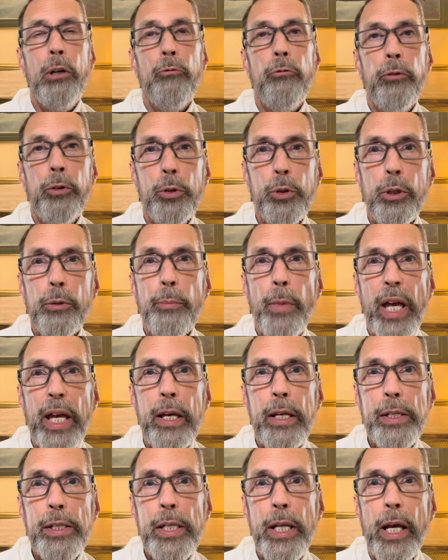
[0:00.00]
Form
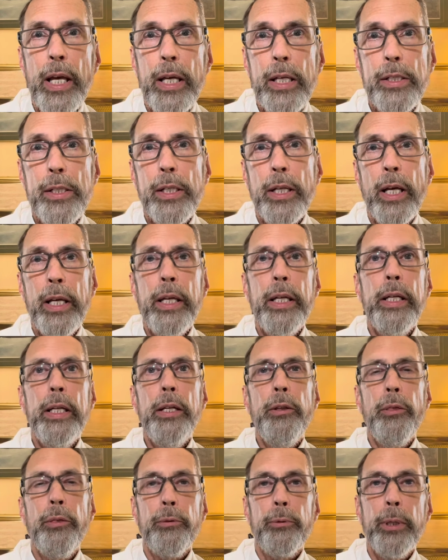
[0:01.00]

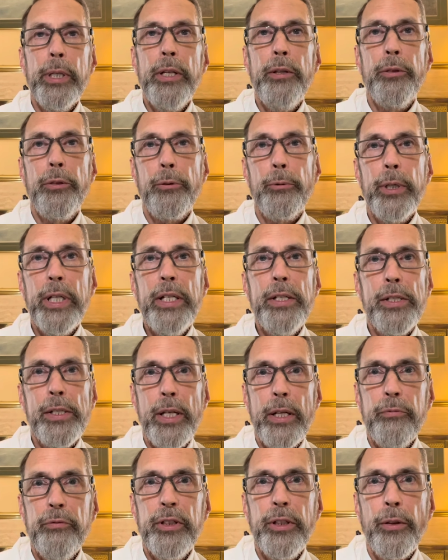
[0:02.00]
SSA
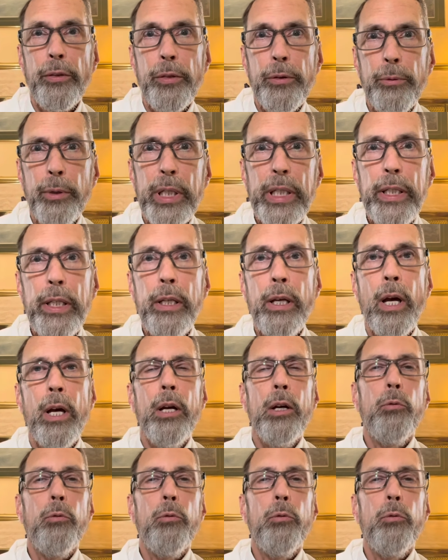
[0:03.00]
3373,